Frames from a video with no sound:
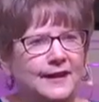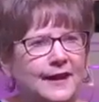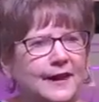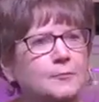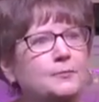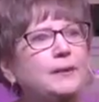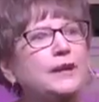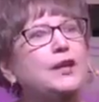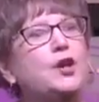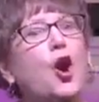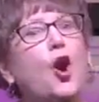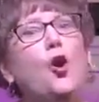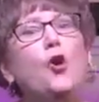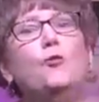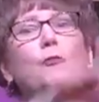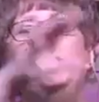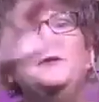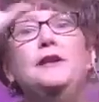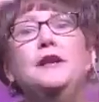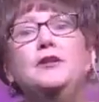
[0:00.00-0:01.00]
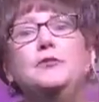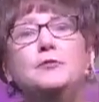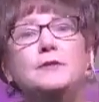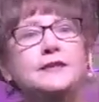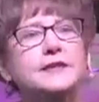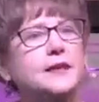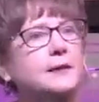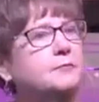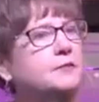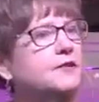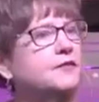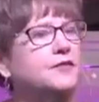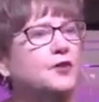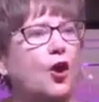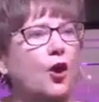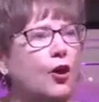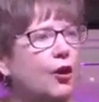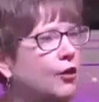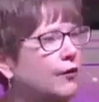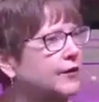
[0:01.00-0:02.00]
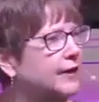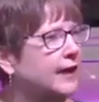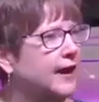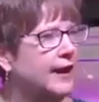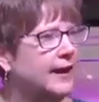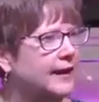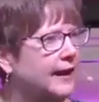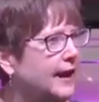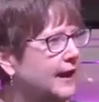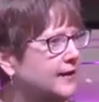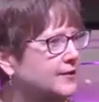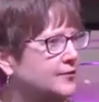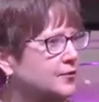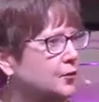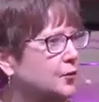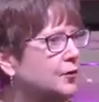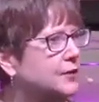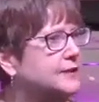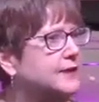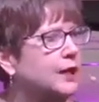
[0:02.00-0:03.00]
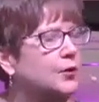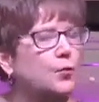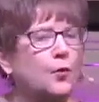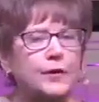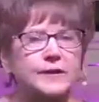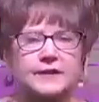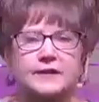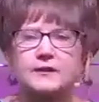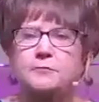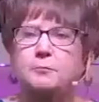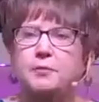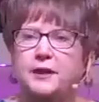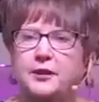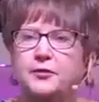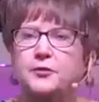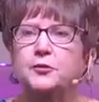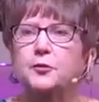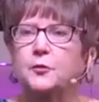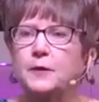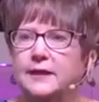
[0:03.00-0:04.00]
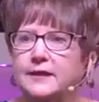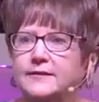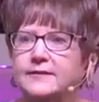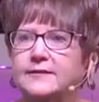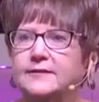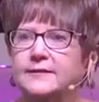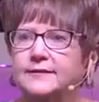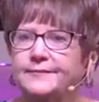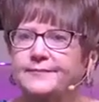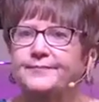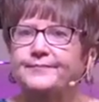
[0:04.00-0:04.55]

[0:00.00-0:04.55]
in being open and receptive to all that God has for us and wants to be through us.